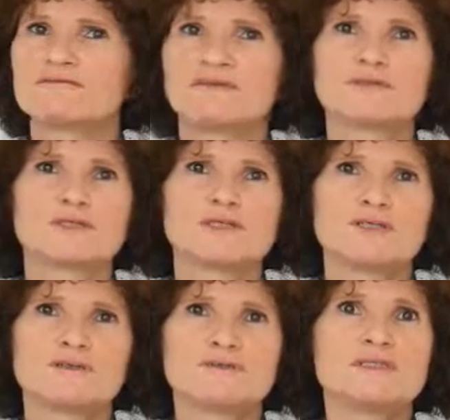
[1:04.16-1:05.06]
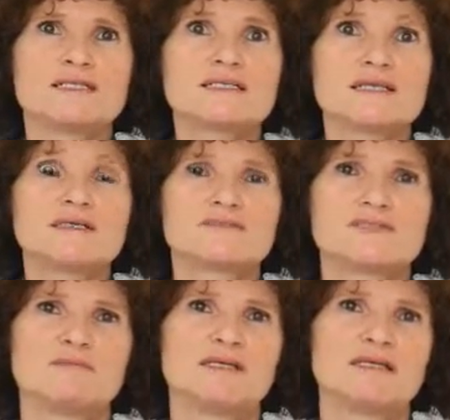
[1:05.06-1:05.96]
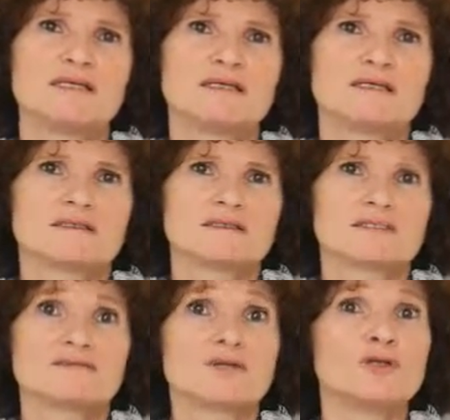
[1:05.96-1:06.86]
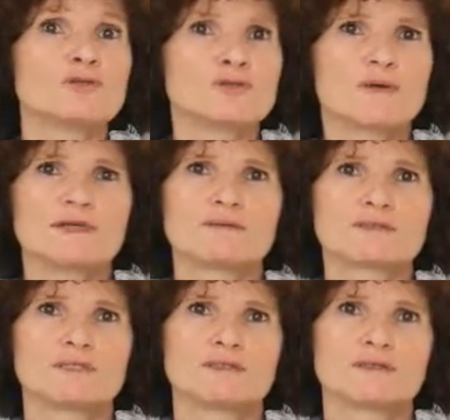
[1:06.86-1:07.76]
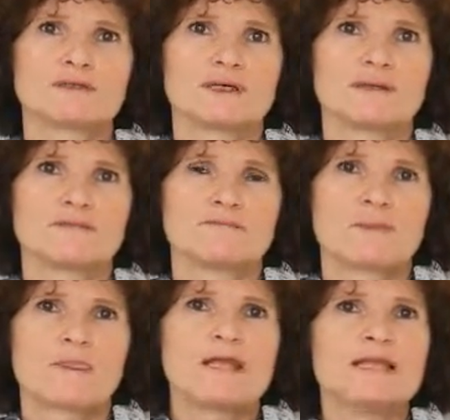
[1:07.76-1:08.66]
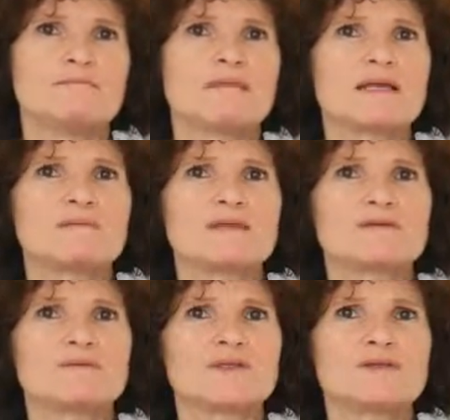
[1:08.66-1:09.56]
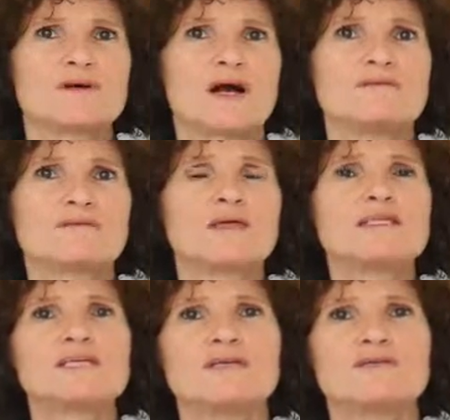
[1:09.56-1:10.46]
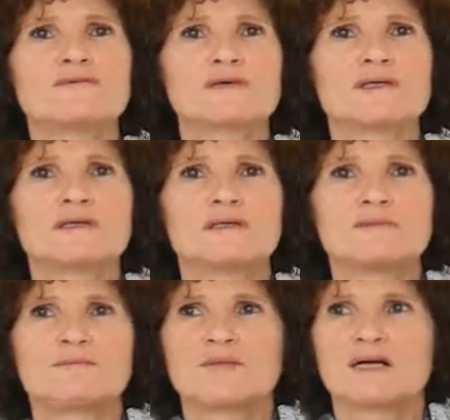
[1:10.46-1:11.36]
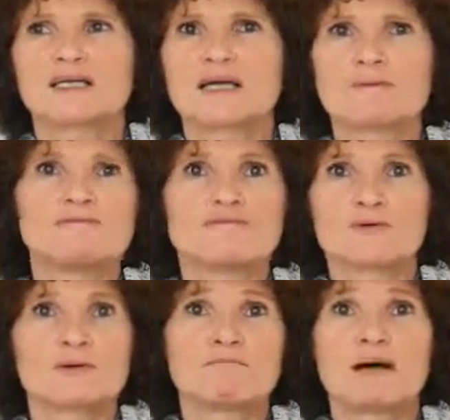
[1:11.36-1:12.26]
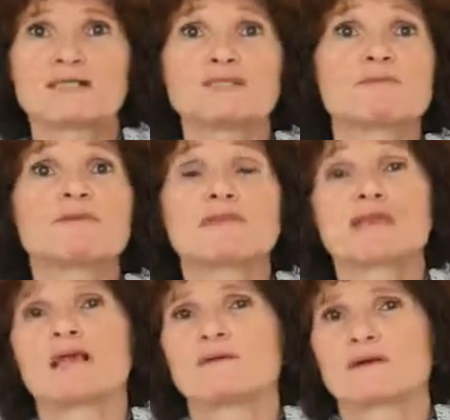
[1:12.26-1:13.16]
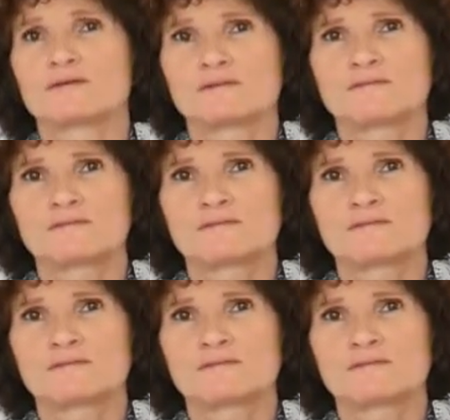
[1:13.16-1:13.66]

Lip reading: feel that you deserve to look the way you want to look. It may be that with your overeating you've got a comfort or a punishment thing going on.